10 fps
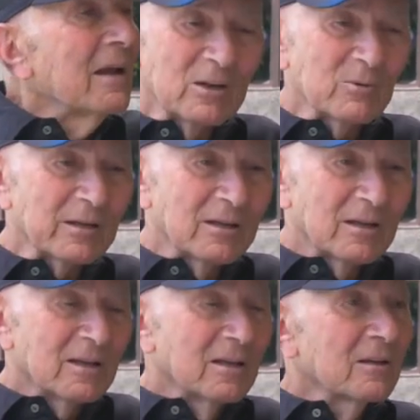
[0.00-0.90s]
Anyway,
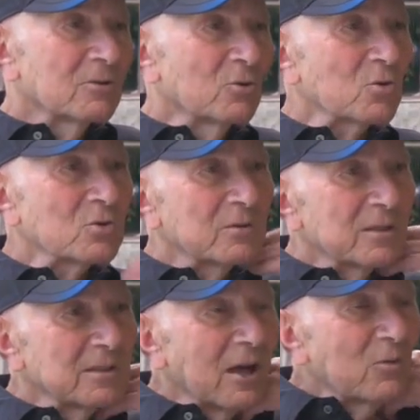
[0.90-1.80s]
those
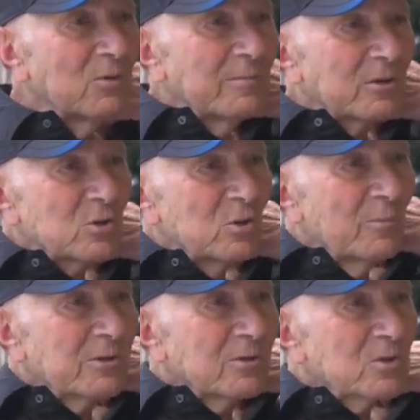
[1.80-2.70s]
young women
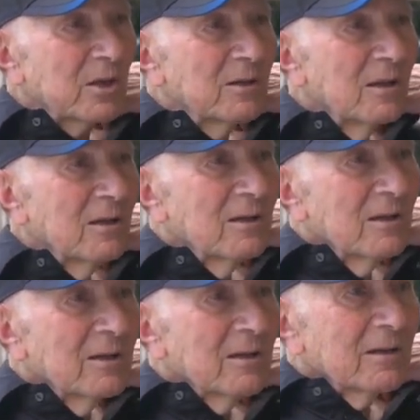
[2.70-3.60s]
saw me, you see,
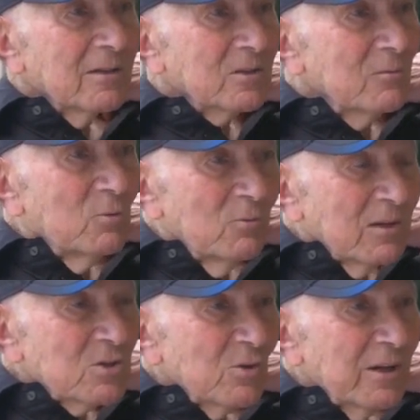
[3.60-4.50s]
and I said,
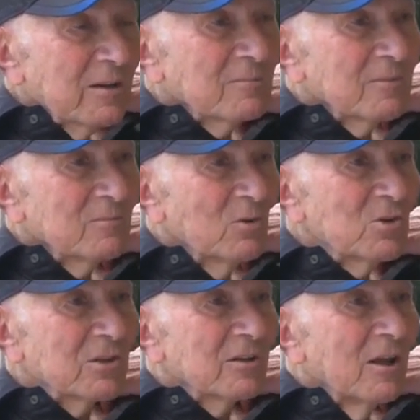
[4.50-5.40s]
what's your name?
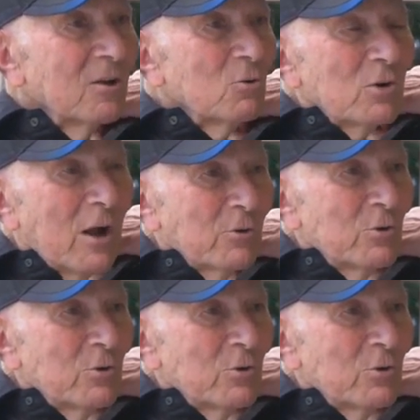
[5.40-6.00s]
Moshe. Look how